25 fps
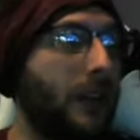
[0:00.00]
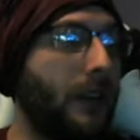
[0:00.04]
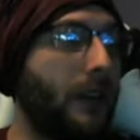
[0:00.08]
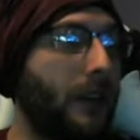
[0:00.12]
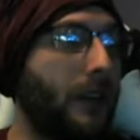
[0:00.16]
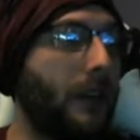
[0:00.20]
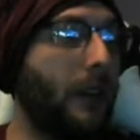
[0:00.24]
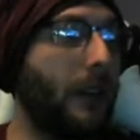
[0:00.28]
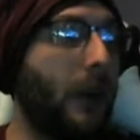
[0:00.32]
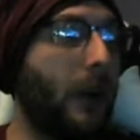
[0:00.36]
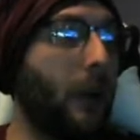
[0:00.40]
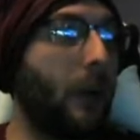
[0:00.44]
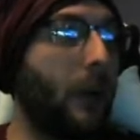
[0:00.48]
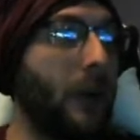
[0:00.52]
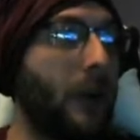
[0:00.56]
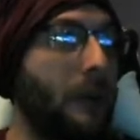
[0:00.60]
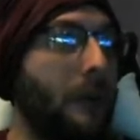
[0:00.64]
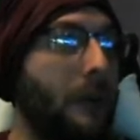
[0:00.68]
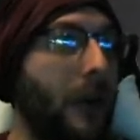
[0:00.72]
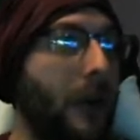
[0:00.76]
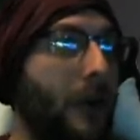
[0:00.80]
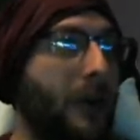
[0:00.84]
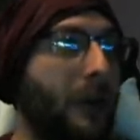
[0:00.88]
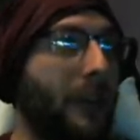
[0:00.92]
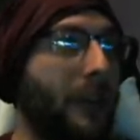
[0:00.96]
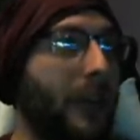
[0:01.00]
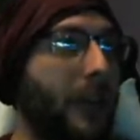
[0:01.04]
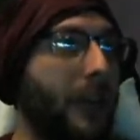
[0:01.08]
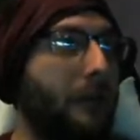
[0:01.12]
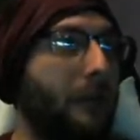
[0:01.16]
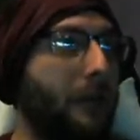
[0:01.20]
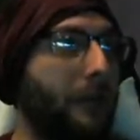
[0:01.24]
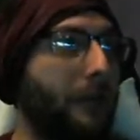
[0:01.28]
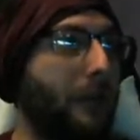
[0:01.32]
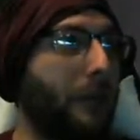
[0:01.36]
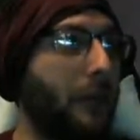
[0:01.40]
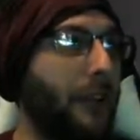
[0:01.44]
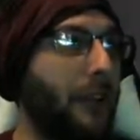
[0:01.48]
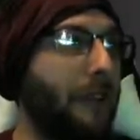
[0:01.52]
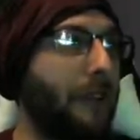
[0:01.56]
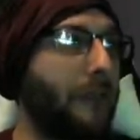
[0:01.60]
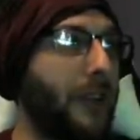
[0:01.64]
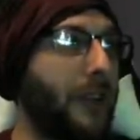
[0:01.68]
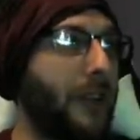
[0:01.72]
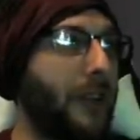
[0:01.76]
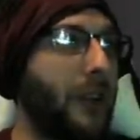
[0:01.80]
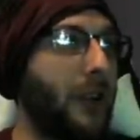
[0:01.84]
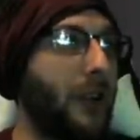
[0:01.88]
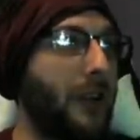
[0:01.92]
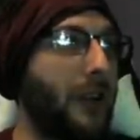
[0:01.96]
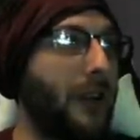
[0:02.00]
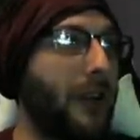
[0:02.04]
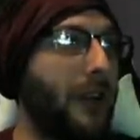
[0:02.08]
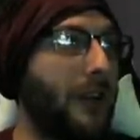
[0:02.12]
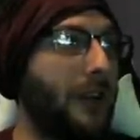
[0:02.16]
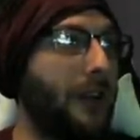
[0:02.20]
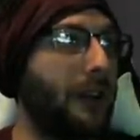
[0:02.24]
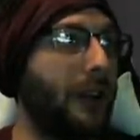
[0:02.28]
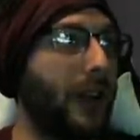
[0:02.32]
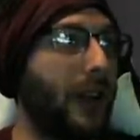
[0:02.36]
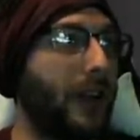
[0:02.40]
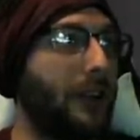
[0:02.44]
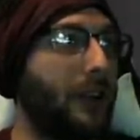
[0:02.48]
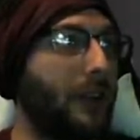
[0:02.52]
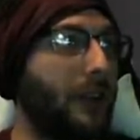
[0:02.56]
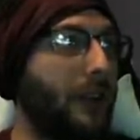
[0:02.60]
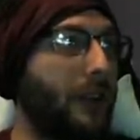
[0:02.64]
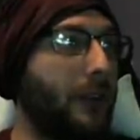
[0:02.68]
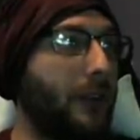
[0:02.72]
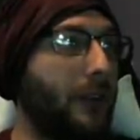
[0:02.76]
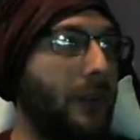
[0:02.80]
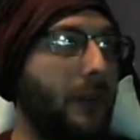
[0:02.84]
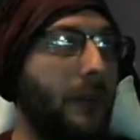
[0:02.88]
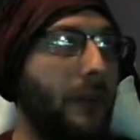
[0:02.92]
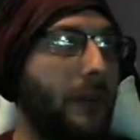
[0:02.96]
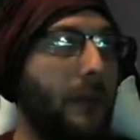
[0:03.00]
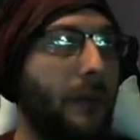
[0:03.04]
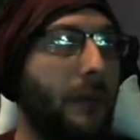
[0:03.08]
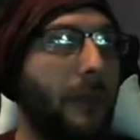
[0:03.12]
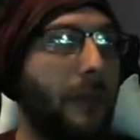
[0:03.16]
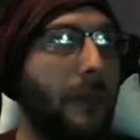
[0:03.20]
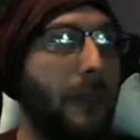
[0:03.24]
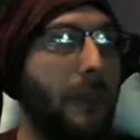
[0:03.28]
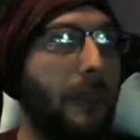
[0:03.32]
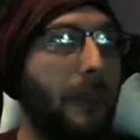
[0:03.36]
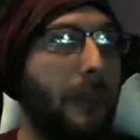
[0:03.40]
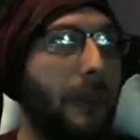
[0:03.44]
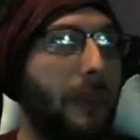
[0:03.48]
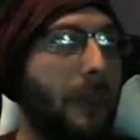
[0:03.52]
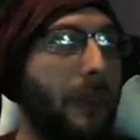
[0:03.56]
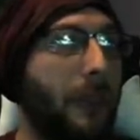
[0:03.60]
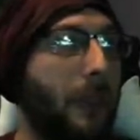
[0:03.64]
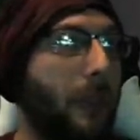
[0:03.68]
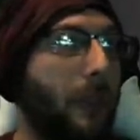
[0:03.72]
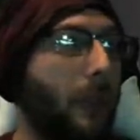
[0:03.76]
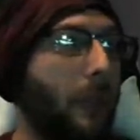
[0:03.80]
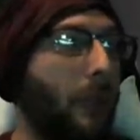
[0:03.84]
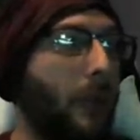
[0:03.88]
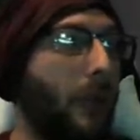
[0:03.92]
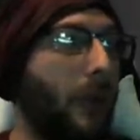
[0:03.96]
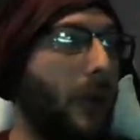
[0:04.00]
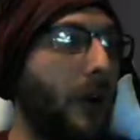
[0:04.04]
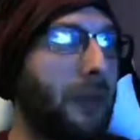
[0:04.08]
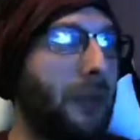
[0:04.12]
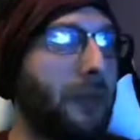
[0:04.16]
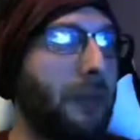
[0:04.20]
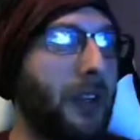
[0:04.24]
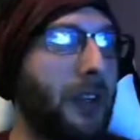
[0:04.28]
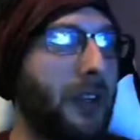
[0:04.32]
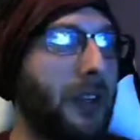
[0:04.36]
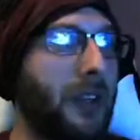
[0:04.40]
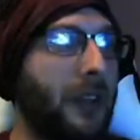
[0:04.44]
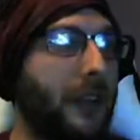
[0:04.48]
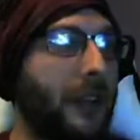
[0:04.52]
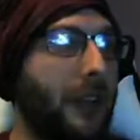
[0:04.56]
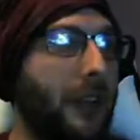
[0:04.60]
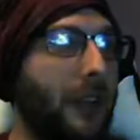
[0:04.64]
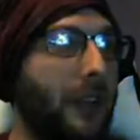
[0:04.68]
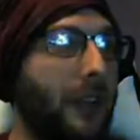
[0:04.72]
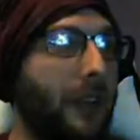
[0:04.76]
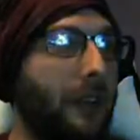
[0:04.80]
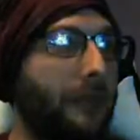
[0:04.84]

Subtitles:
I want to melt again before this video ends. I do. Well, I'm gonna get that.